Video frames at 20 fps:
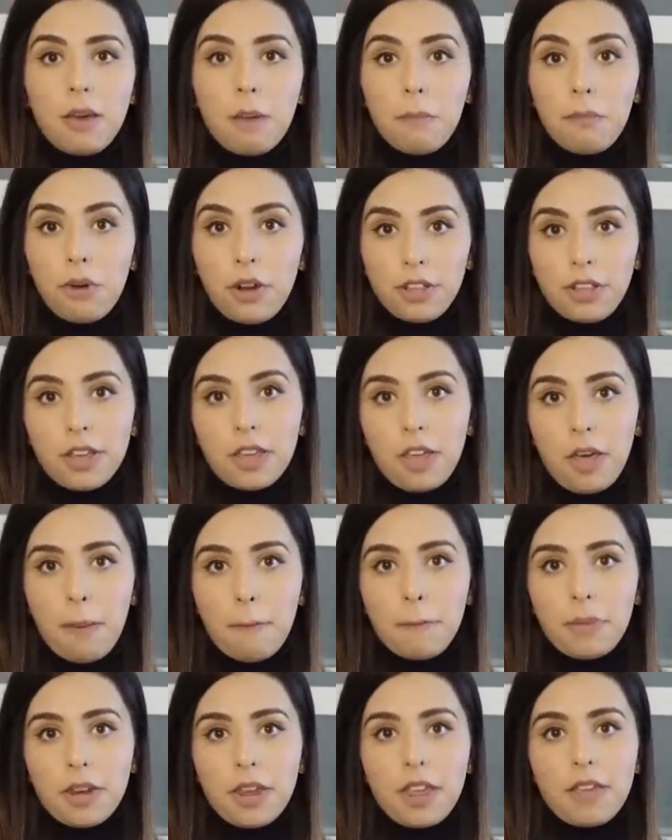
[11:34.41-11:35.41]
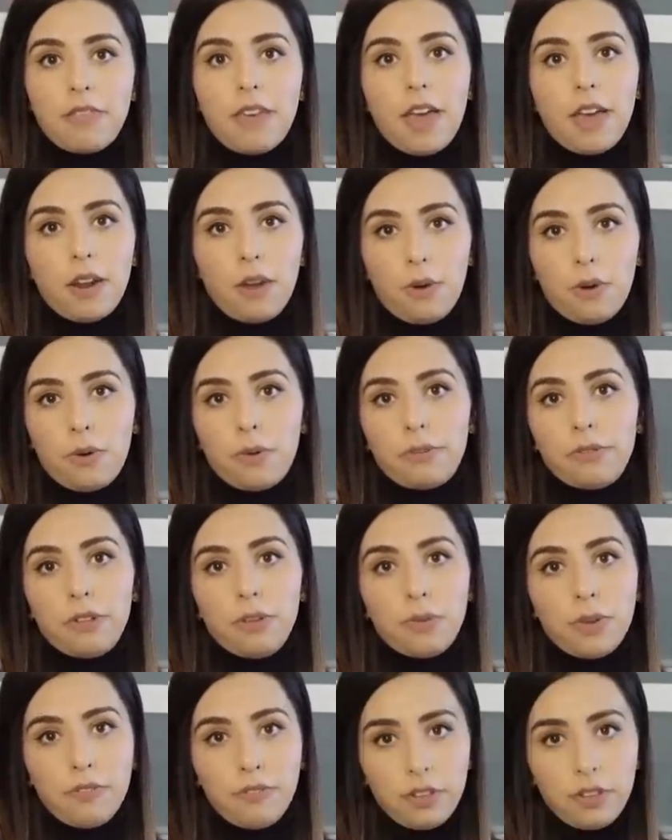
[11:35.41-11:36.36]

umbrella company that owns Louis